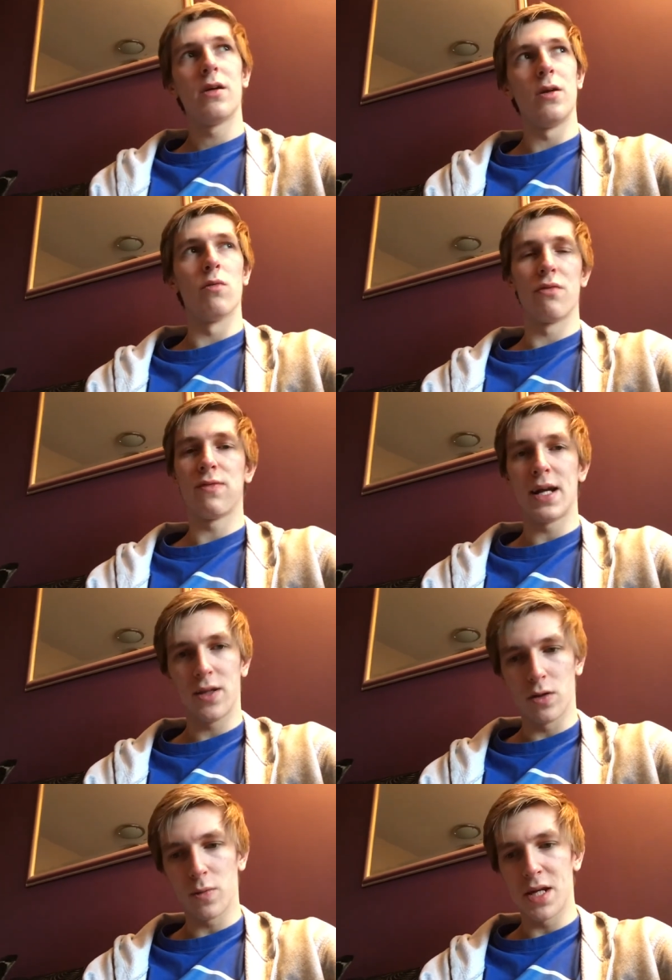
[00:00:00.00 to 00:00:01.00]
You know,
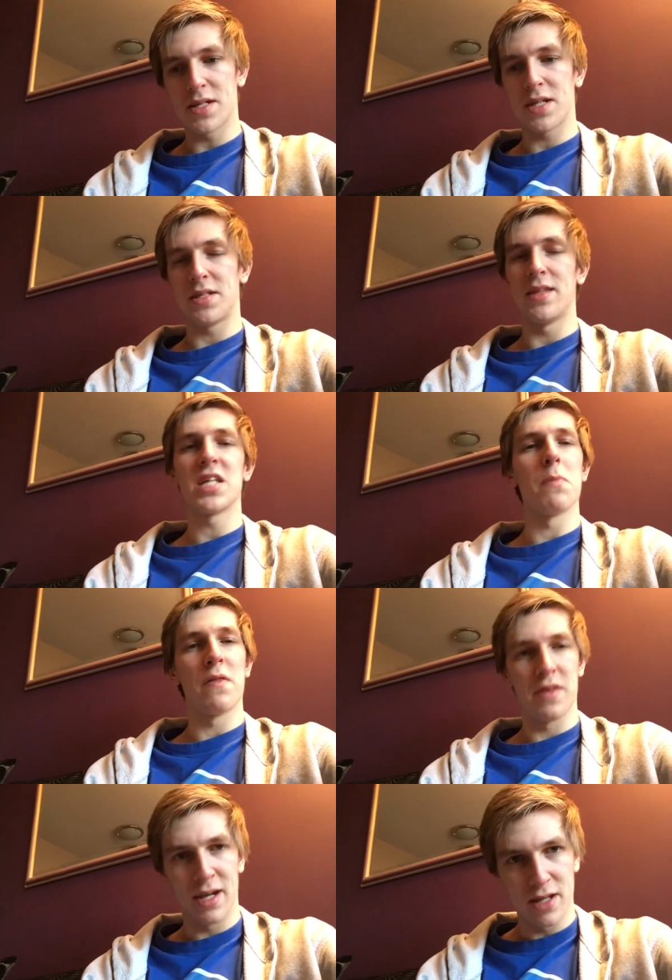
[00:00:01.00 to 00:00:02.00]
reflecting on twenty sixteen this
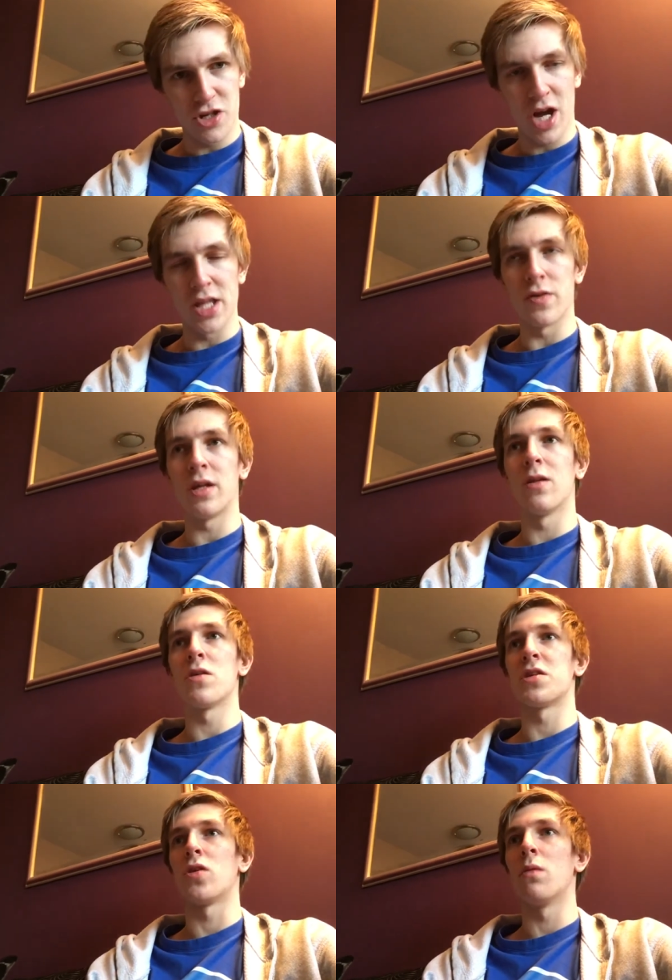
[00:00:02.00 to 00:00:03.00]
month and into January.
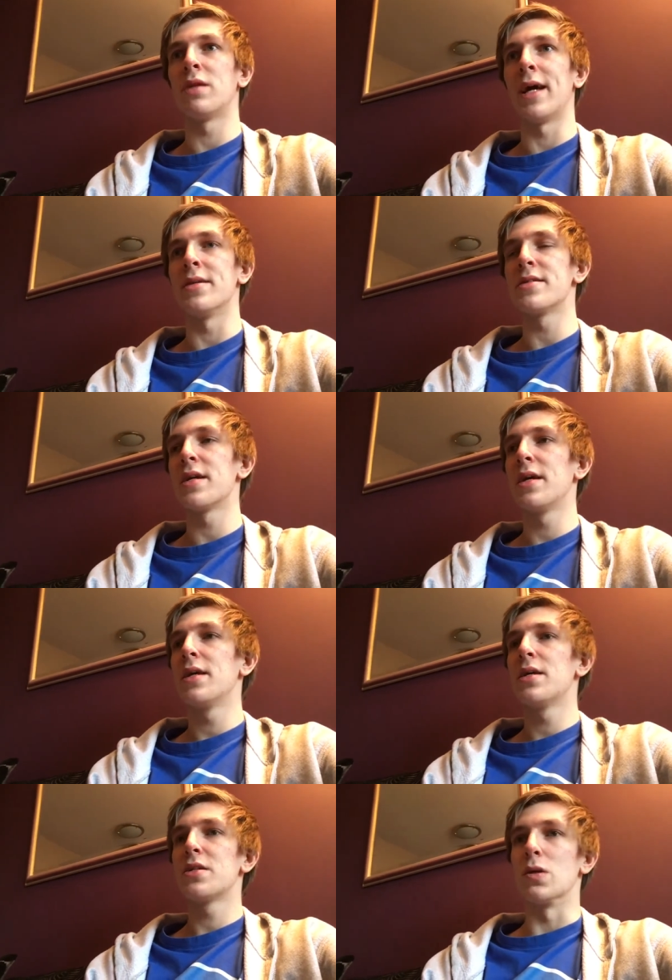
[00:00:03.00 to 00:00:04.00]
Lots of top tens.
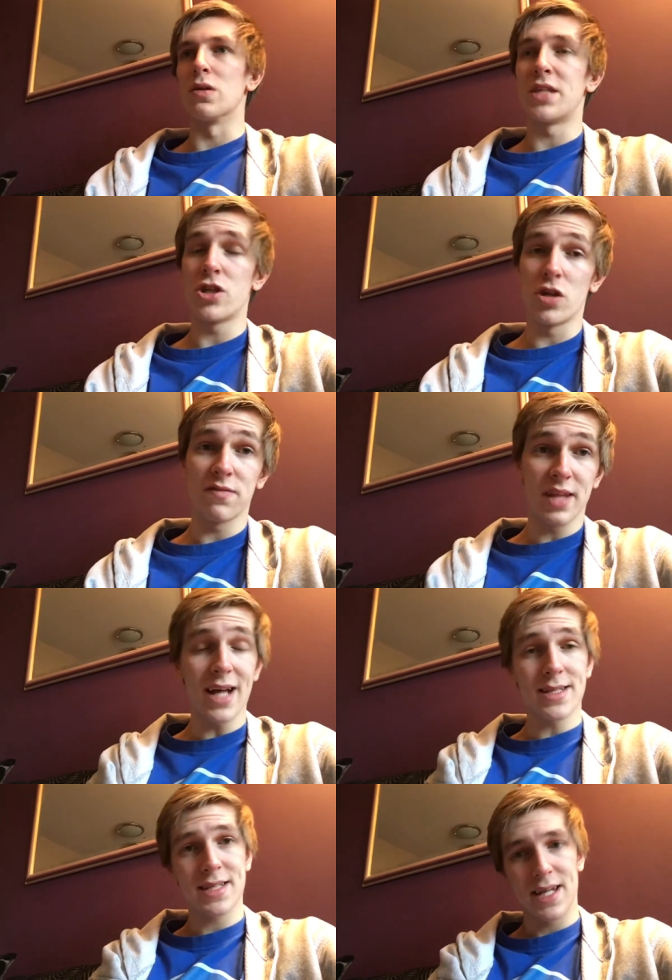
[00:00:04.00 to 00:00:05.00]
So stay tuned for
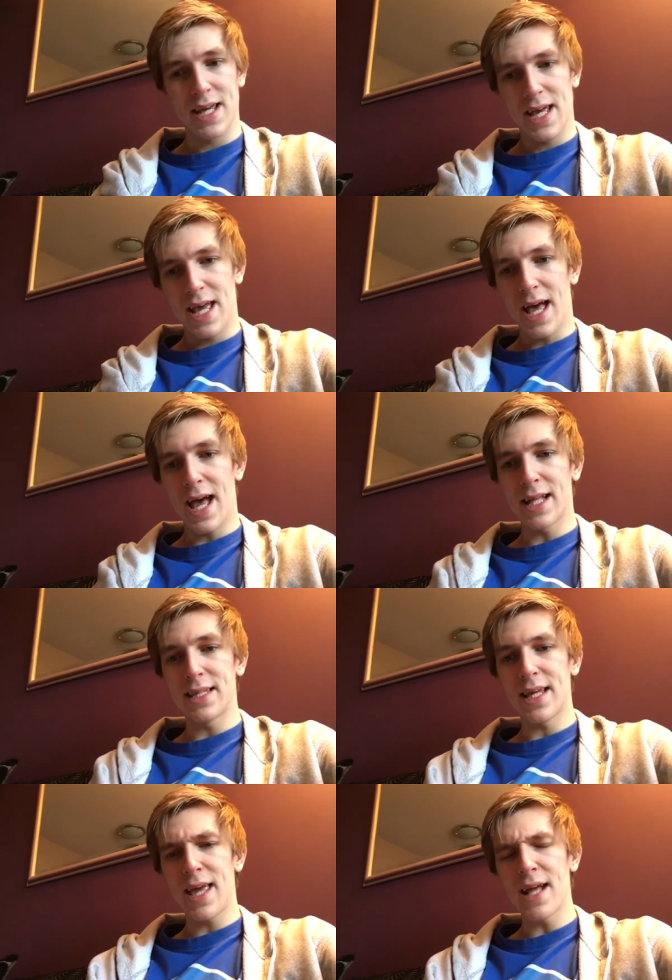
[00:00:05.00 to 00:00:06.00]
that.
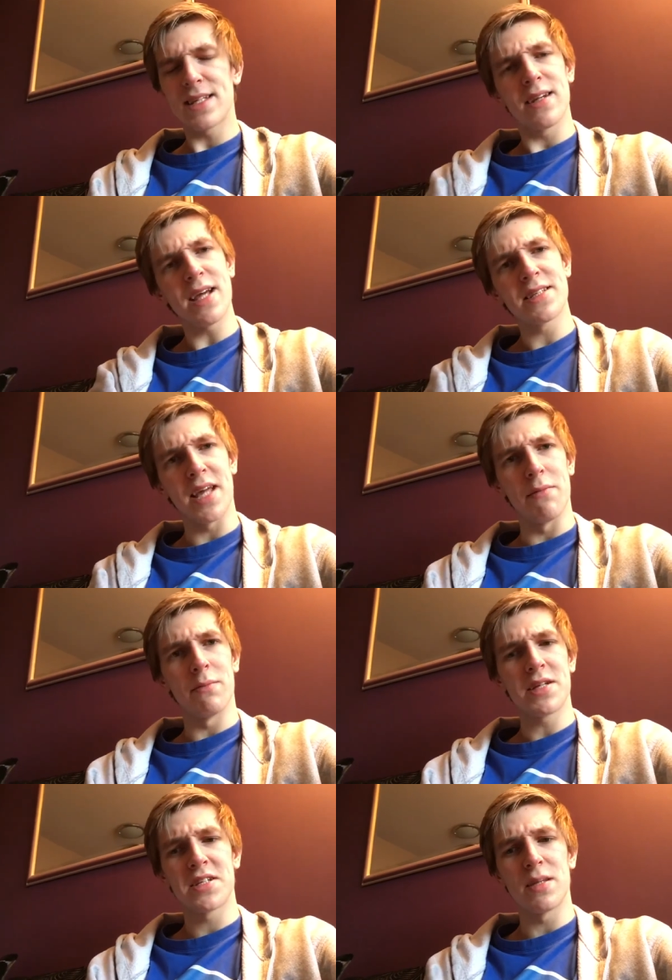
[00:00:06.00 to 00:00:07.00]
And uh, yeah, until next time,
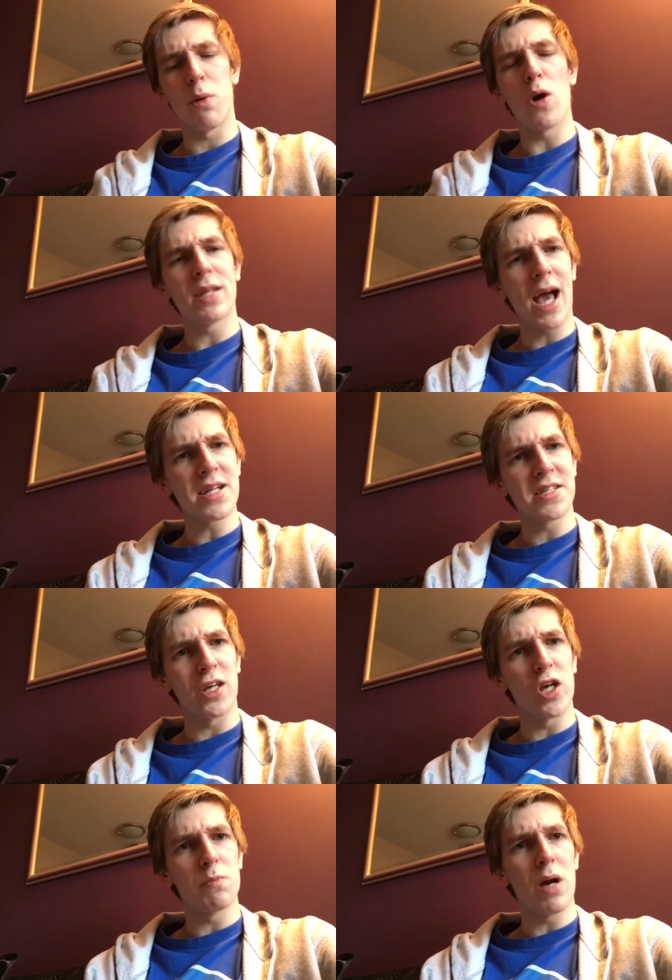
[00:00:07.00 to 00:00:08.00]
listen to the podcast, The
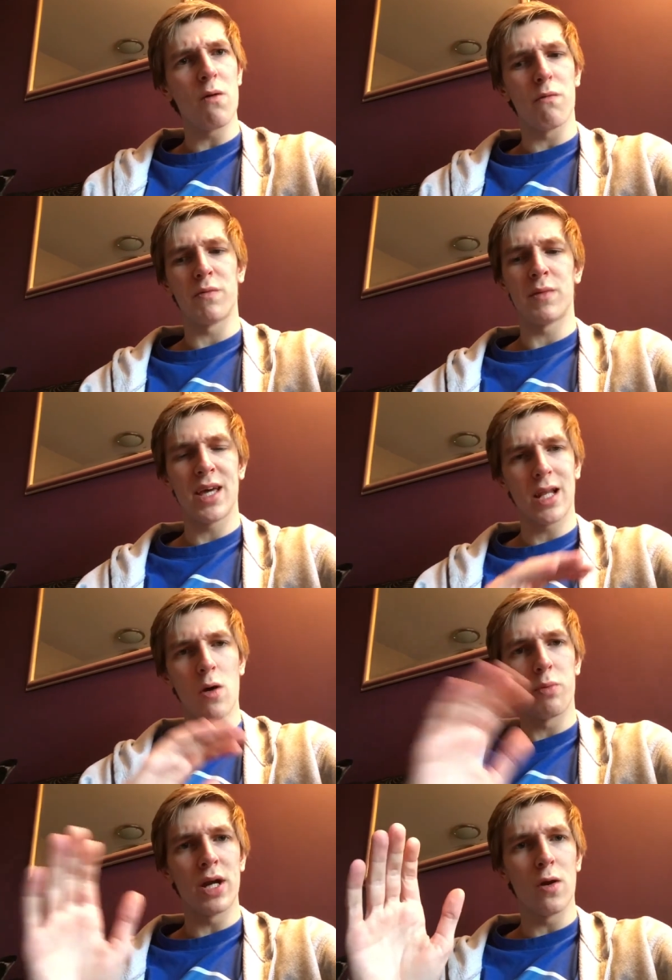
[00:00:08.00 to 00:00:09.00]
Good Bit. We'll take a
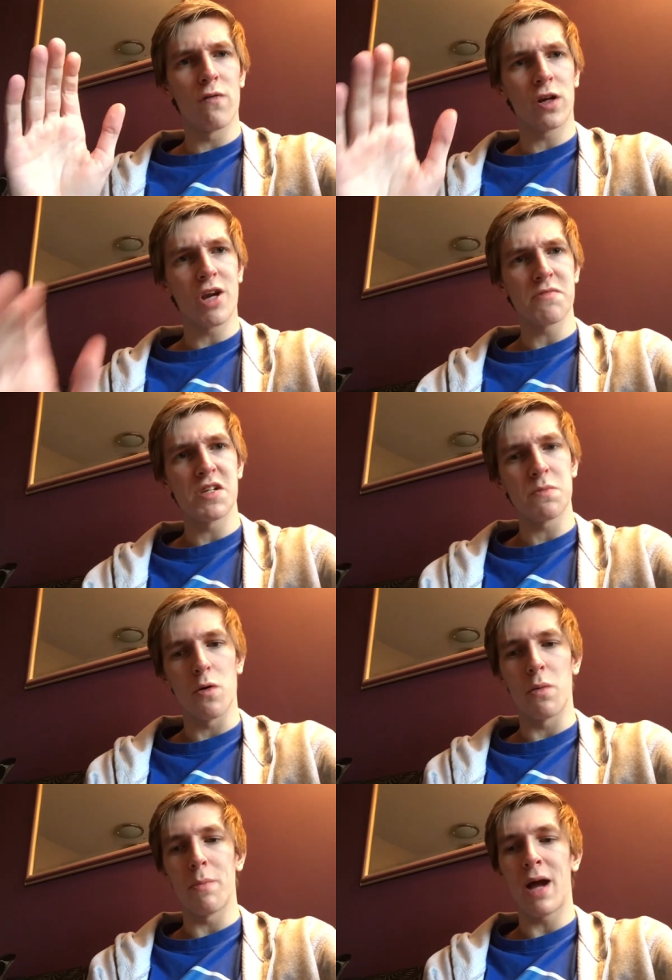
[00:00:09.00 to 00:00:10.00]
little break over Christmas, but
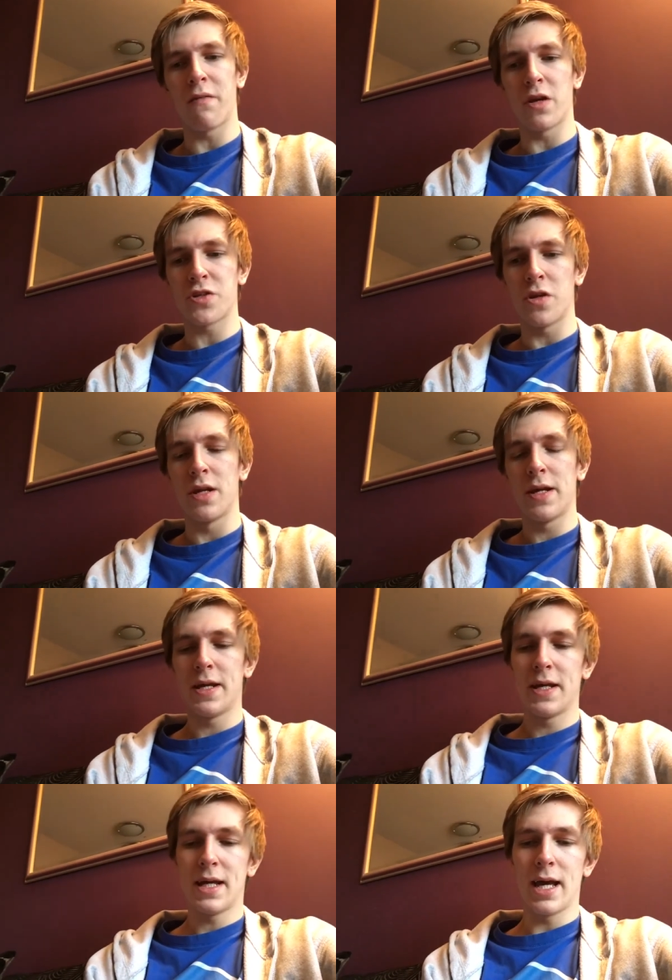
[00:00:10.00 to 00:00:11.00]
we'll be back very soon.
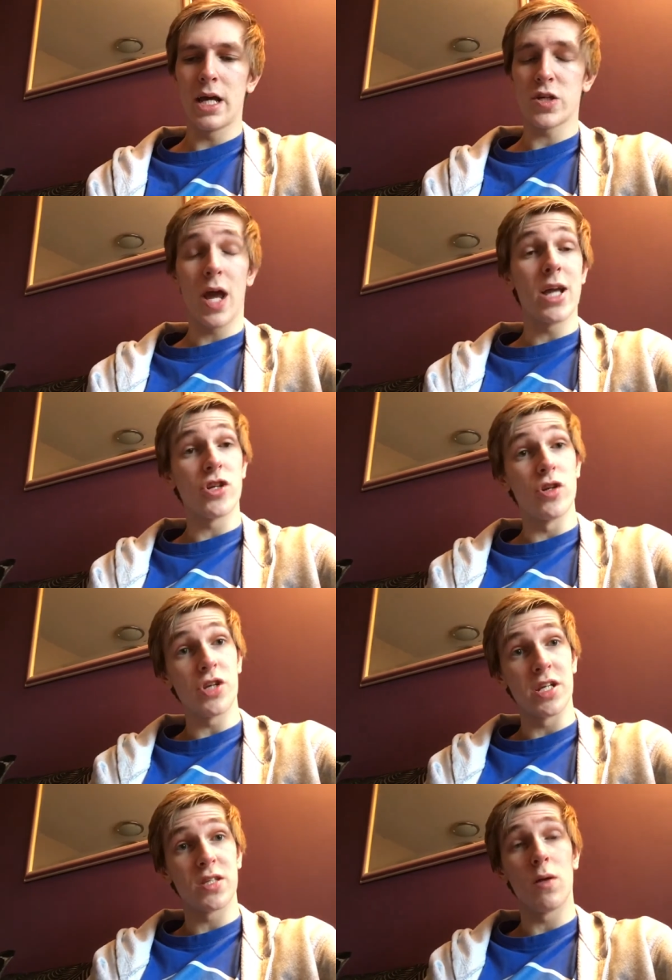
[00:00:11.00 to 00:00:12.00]
Uh, it's on iTunes.
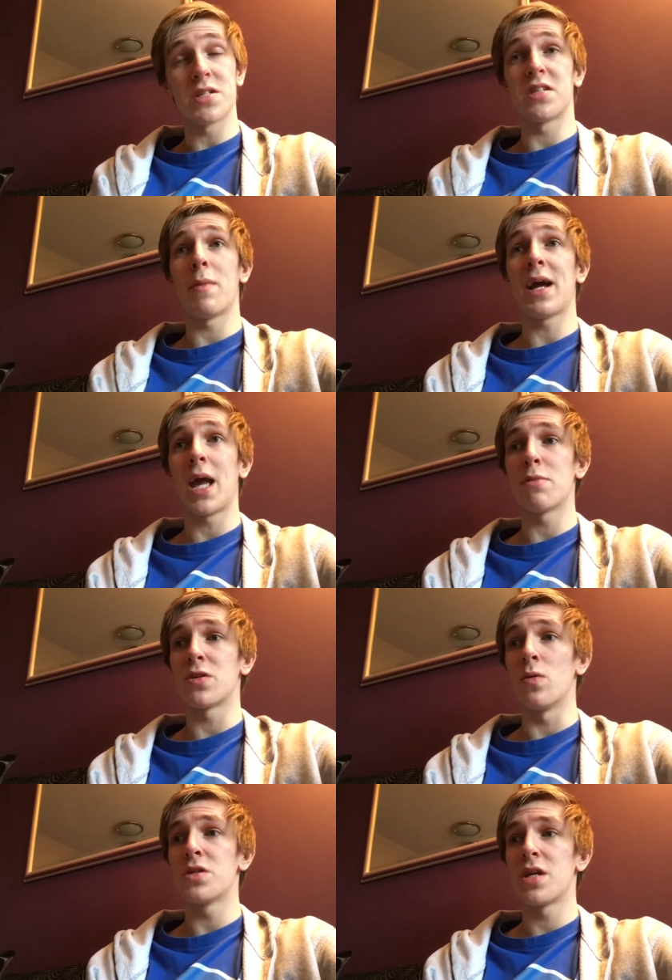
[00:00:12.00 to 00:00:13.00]
You can still listen to back
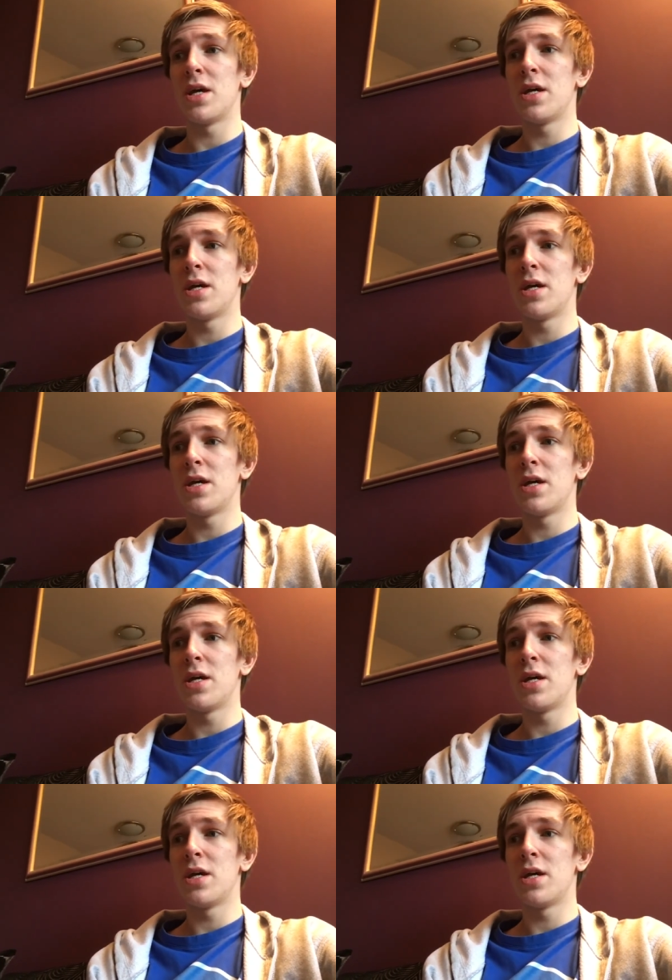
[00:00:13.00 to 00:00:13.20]
episodes.